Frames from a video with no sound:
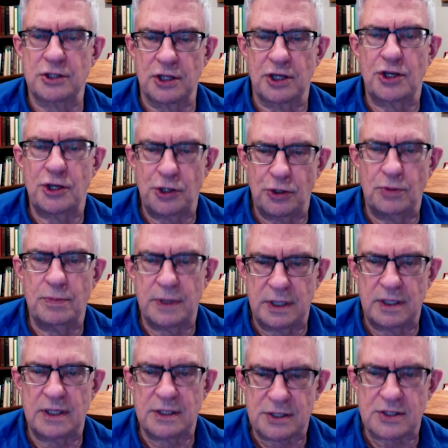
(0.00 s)
the
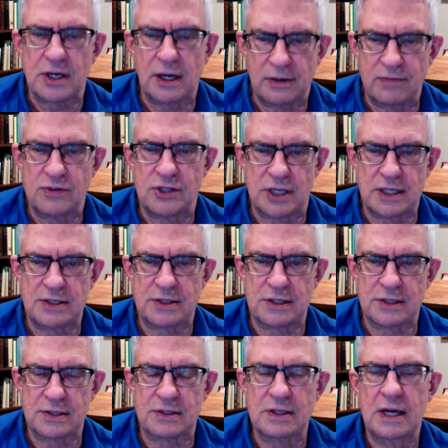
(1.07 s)
humanness of
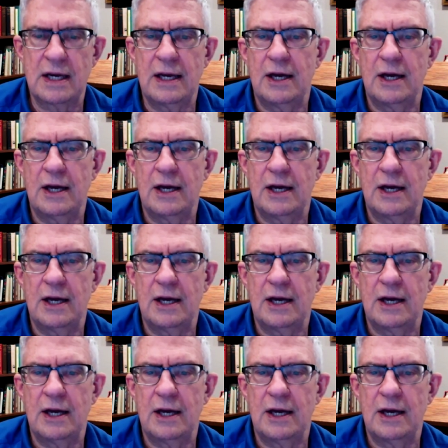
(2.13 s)
Jesus,